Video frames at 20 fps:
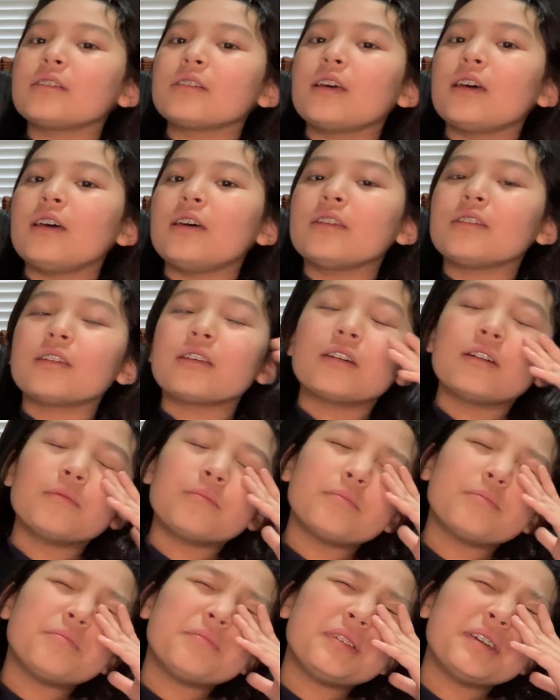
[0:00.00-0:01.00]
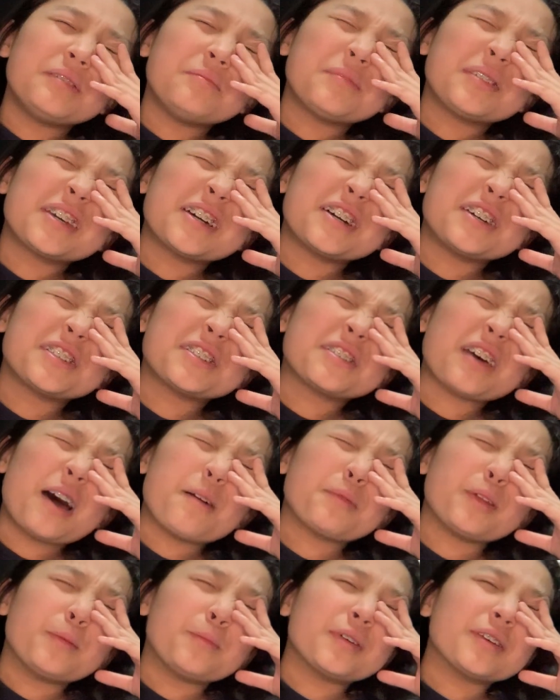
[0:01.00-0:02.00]
And because
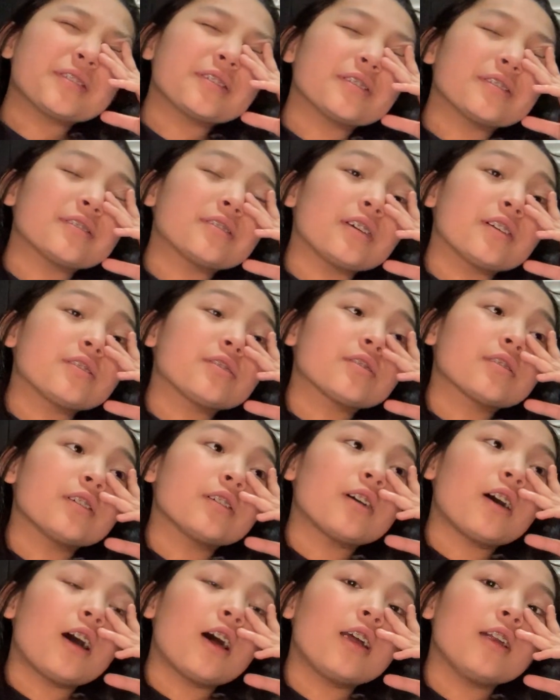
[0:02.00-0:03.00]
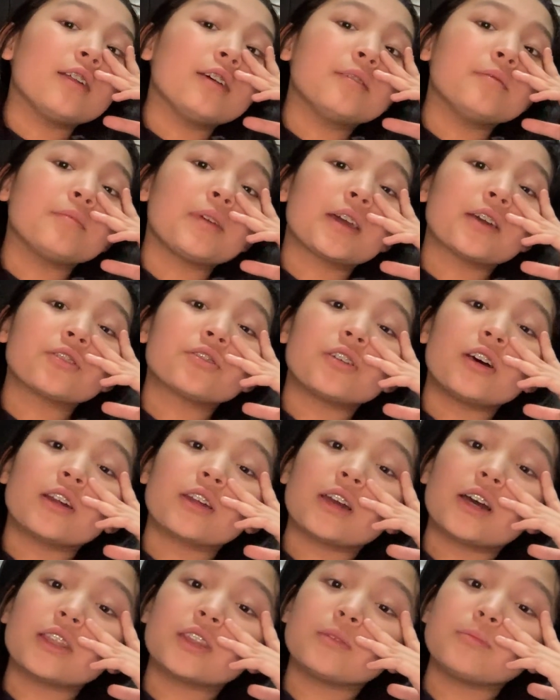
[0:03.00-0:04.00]
Optimus is such good-hearted,
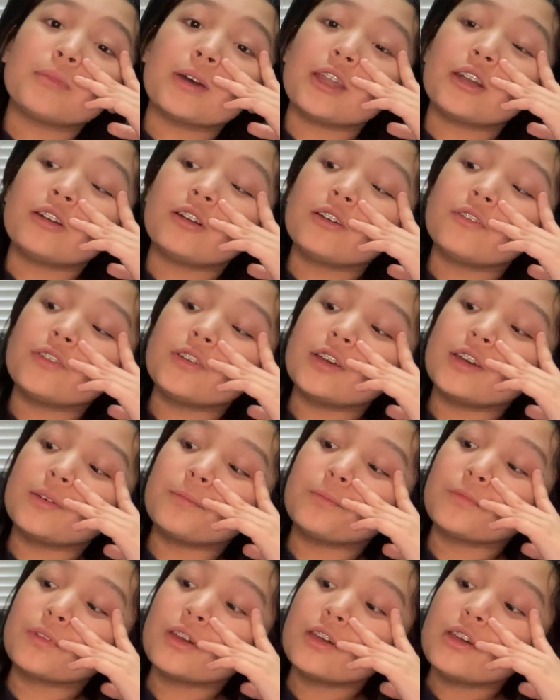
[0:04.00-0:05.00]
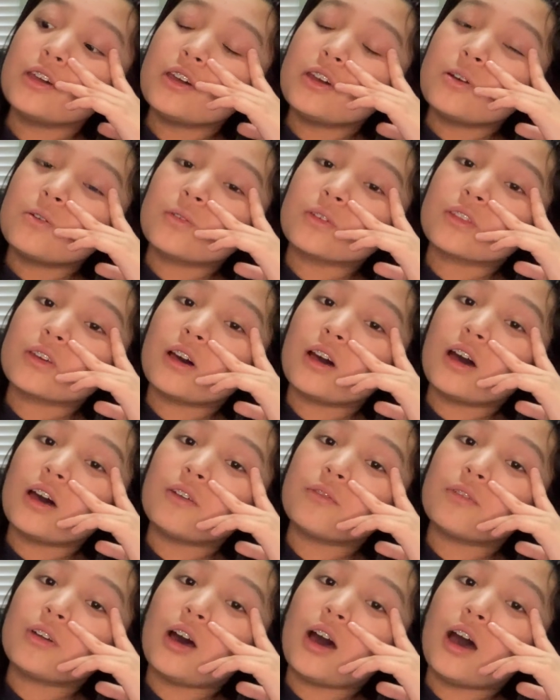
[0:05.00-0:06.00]
Megatron got the better of him with
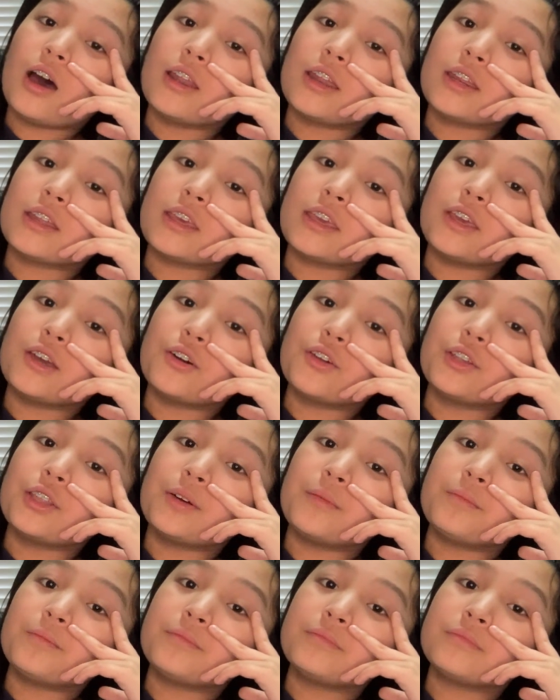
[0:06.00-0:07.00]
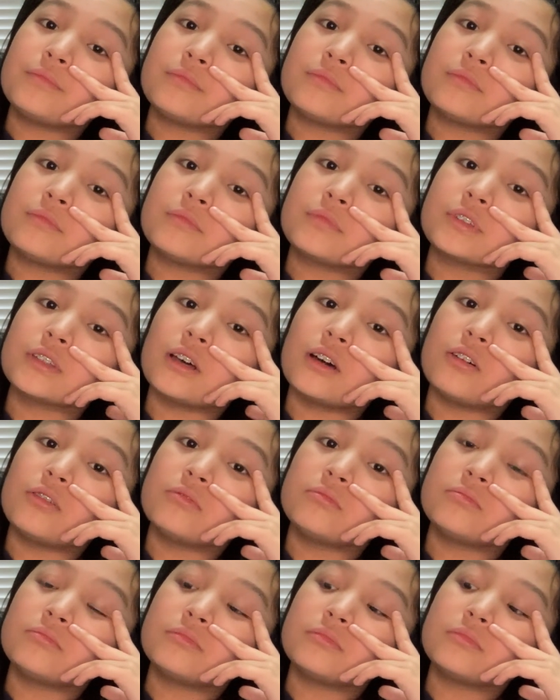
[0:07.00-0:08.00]
Hotrod and killed him. So,
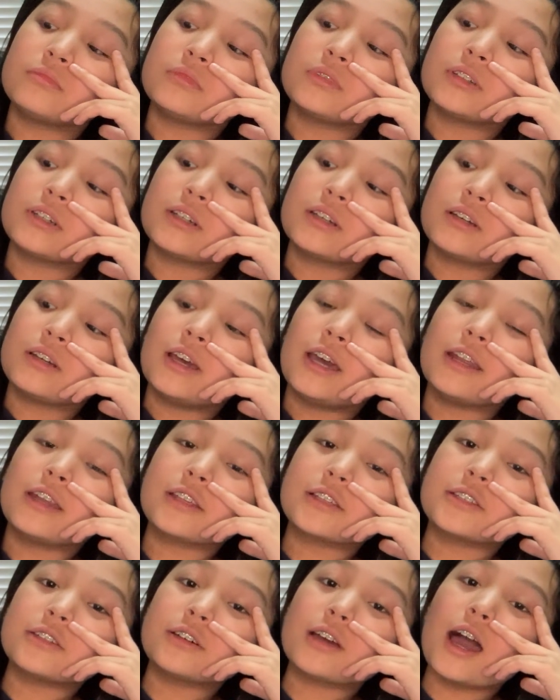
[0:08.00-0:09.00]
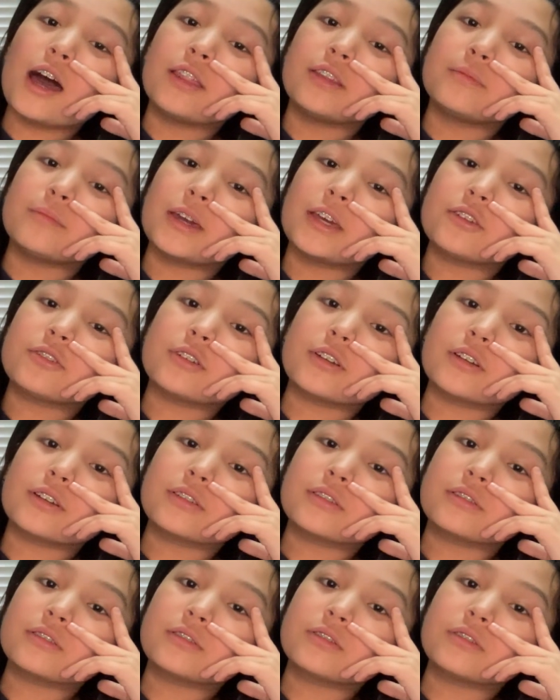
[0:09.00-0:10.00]
and he still got the
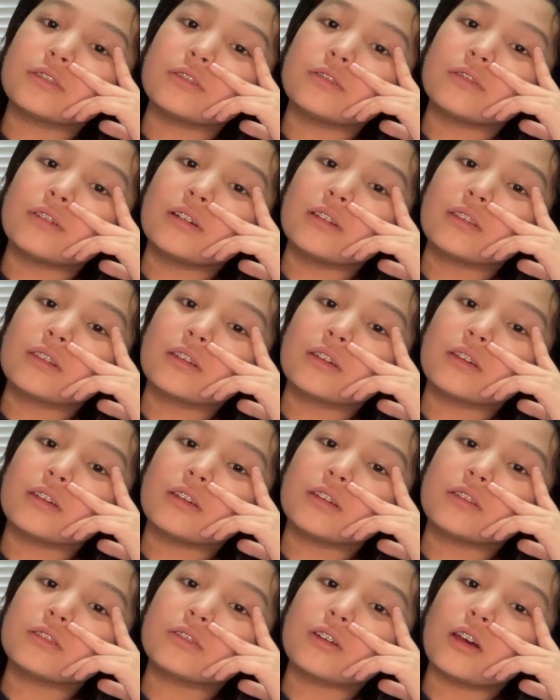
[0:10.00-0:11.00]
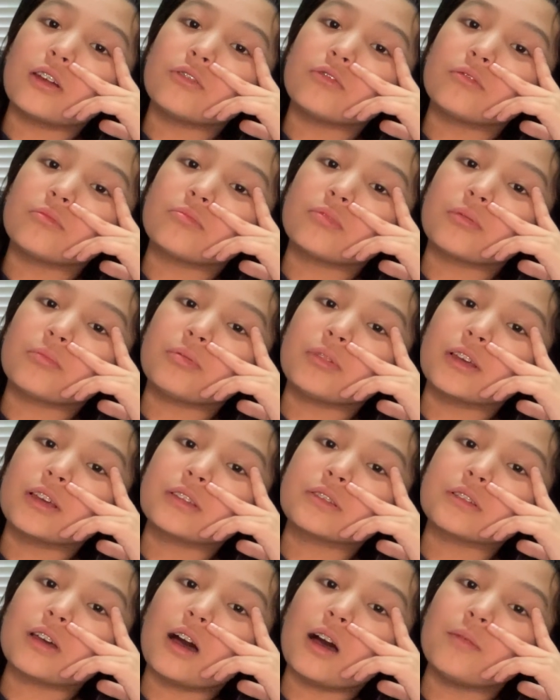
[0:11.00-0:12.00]
Matrix too, and he tried to
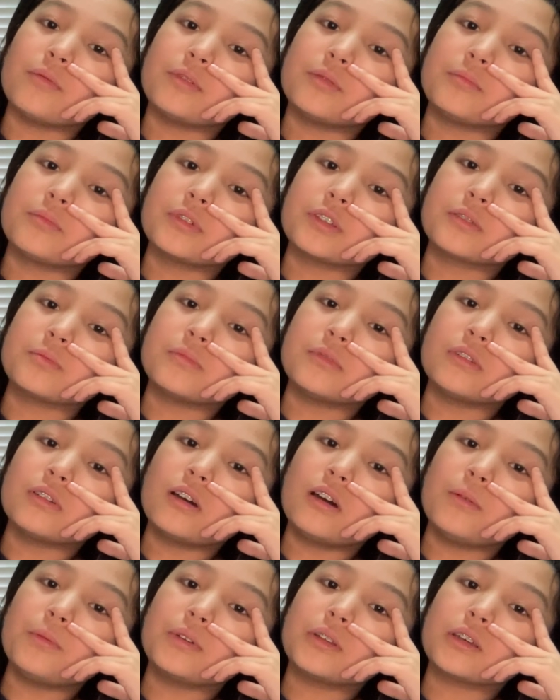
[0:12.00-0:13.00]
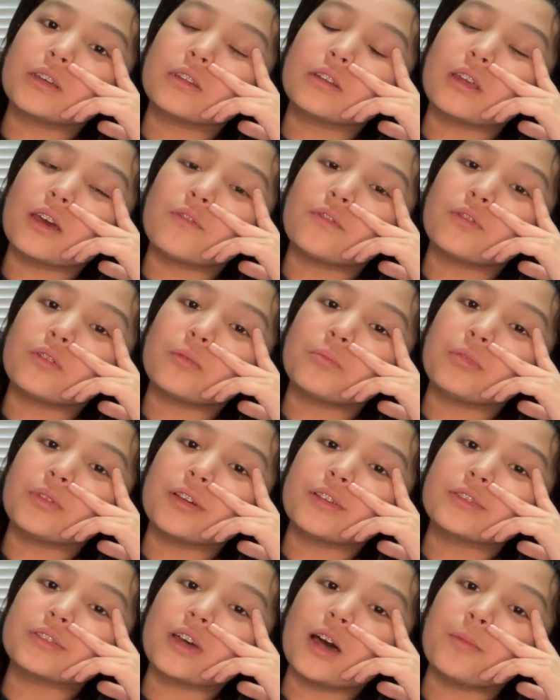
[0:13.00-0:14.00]
replace Optimus. Nobody can ever
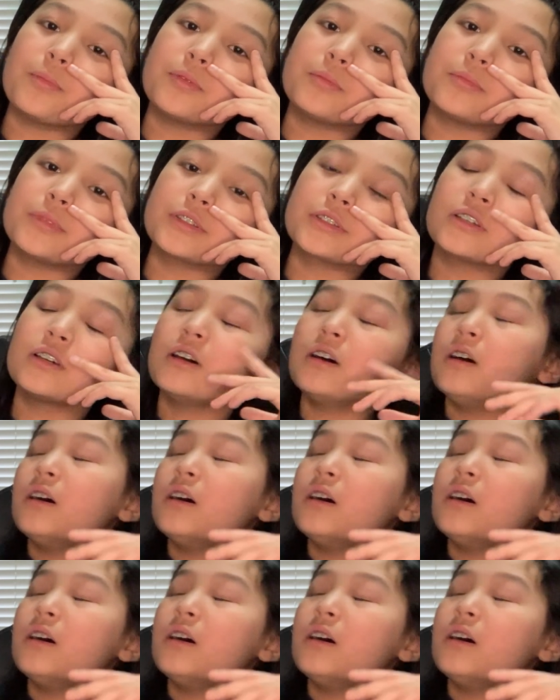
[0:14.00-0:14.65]
replace Optimus.